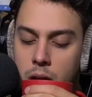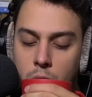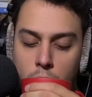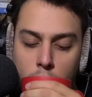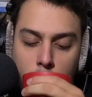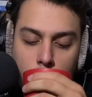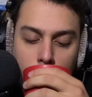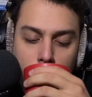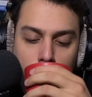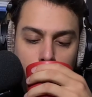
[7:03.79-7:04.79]

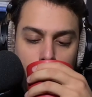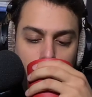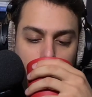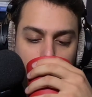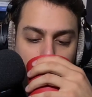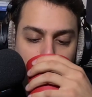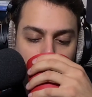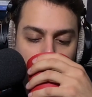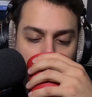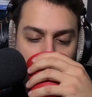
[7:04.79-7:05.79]

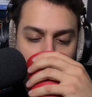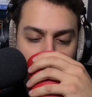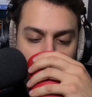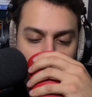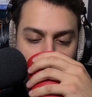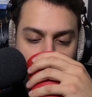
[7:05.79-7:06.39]
Nothing is said.